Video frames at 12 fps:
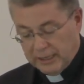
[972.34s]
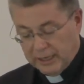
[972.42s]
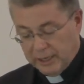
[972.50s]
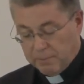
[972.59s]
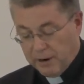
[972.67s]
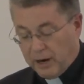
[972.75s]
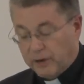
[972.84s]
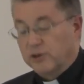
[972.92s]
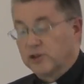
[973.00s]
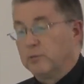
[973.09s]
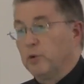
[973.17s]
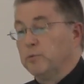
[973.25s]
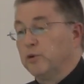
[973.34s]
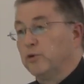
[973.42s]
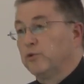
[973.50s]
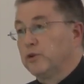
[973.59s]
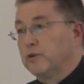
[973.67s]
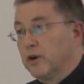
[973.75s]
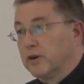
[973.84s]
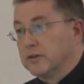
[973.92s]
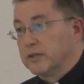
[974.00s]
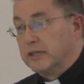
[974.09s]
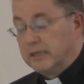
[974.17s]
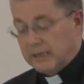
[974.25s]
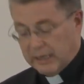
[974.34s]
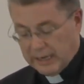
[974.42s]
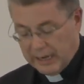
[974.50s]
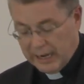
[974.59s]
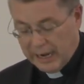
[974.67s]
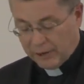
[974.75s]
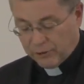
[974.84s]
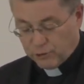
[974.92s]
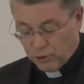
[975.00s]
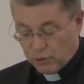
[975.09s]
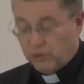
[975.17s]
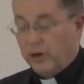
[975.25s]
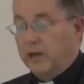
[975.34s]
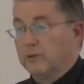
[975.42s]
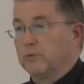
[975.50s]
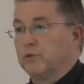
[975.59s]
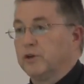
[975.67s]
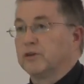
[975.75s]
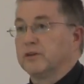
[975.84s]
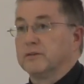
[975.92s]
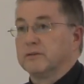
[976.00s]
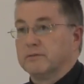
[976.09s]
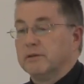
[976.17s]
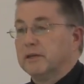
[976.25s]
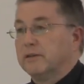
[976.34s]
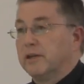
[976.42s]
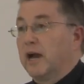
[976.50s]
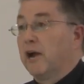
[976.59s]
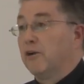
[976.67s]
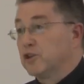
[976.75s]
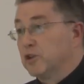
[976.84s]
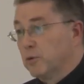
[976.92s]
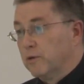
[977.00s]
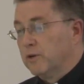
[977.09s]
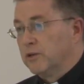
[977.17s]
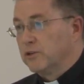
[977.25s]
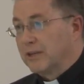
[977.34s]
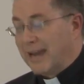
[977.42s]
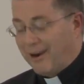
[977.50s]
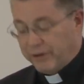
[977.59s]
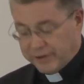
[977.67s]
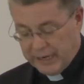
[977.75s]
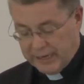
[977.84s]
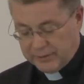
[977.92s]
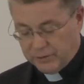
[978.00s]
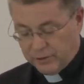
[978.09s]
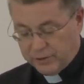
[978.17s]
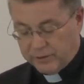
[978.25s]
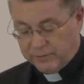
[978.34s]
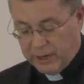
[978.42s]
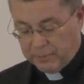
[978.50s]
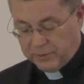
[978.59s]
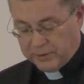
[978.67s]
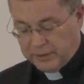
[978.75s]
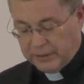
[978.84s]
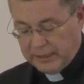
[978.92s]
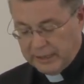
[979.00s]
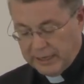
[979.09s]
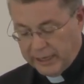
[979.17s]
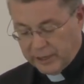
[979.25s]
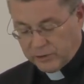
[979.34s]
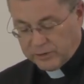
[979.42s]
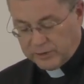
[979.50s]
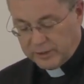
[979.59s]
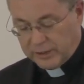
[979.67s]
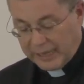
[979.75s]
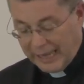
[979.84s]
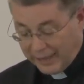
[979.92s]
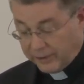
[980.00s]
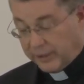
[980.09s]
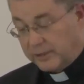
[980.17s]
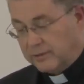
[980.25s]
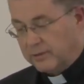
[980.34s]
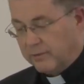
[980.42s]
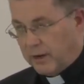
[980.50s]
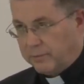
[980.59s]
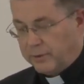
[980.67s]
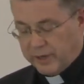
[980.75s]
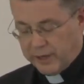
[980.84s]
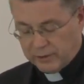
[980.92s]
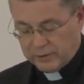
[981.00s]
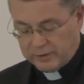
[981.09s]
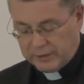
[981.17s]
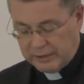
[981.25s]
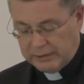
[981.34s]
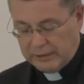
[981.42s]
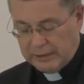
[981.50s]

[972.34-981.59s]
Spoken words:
in partnership with Maynooth University and TROCRA, which is the Irish equivalent to Caritas, or the development agency, the Catholic Development Agency,